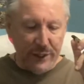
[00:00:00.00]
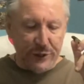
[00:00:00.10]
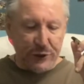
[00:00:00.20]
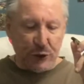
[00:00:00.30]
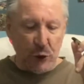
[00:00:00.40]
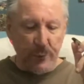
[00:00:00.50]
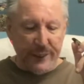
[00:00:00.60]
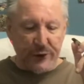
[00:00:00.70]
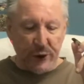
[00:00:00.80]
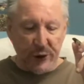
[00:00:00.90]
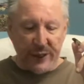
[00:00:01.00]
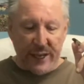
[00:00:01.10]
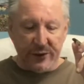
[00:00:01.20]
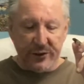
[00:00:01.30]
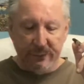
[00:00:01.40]
Scooby turned
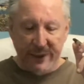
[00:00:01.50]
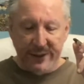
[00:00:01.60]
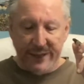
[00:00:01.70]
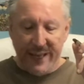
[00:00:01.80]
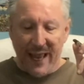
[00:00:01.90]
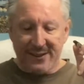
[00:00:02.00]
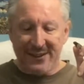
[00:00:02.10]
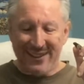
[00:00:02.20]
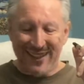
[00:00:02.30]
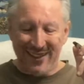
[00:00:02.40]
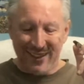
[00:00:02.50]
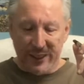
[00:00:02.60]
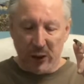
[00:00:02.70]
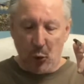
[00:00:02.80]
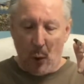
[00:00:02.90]
out to be the
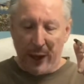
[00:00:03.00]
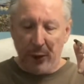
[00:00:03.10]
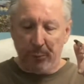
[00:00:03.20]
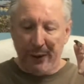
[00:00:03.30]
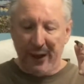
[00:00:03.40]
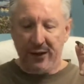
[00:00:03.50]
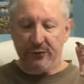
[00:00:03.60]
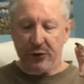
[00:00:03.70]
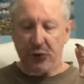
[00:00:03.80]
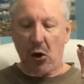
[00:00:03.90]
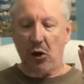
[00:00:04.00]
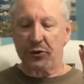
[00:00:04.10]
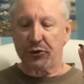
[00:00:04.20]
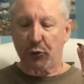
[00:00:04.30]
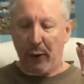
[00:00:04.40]
accidentally acquired pet of a tall,
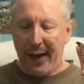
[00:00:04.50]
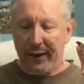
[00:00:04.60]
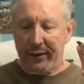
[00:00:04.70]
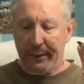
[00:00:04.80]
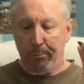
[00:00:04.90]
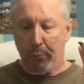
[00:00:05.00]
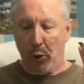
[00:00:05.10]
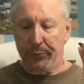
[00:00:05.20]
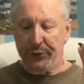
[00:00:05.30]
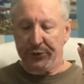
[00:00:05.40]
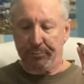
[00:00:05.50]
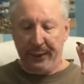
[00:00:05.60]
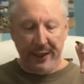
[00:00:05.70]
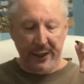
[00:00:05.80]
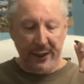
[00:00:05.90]
scraggly, bulbous
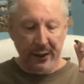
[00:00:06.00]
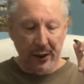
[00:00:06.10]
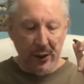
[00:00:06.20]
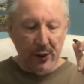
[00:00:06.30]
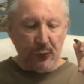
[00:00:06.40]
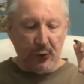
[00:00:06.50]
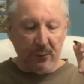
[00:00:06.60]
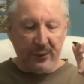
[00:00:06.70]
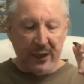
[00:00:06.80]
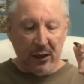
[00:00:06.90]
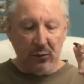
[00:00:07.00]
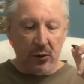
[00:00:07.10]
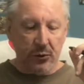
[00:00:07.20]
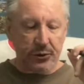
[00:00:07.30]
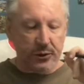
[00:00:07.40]
being from
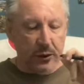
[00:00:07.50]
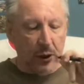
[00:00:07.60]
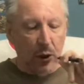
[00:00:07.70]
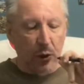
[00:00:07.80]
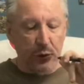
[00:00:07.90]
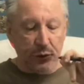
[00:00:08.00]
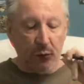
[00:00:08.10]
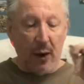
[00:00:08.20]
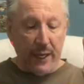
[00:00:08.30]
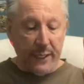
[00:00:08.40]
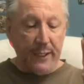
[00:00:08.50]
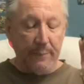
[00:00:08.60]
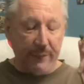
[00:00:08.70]
Karos, whose ride had